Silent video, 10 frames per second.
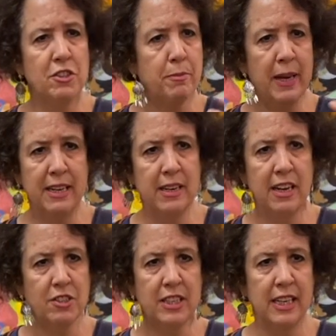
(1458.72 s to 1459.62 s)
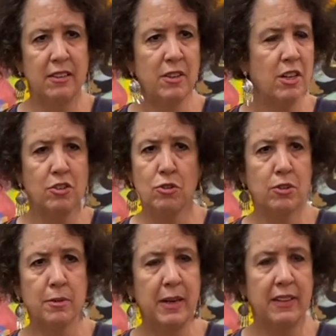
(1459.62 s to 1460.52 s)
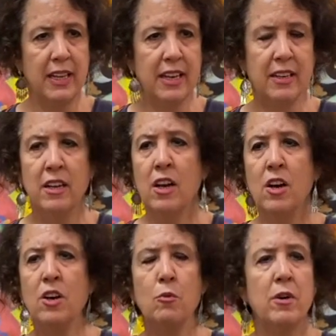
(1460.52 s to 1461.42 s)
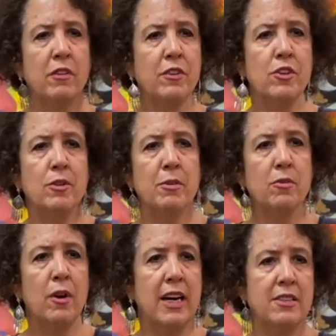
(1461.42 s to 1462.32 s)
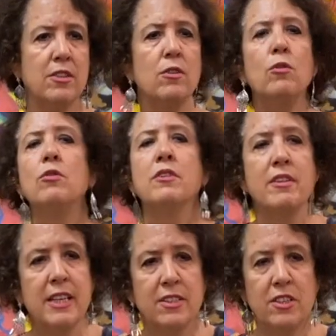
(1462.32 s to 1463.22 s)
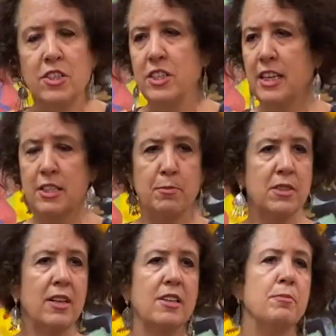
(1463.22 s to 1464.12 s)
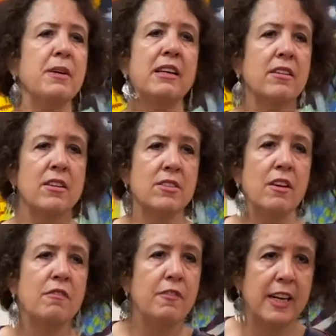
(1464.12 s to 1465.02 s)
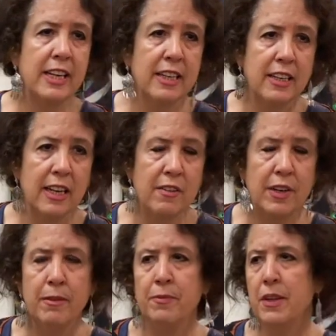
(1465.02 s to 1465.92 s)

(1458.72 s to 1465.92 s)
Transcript: debate and how she, you know, talked about that and her work for human rights and all the things that she does, yeah. besides being so funny and clever.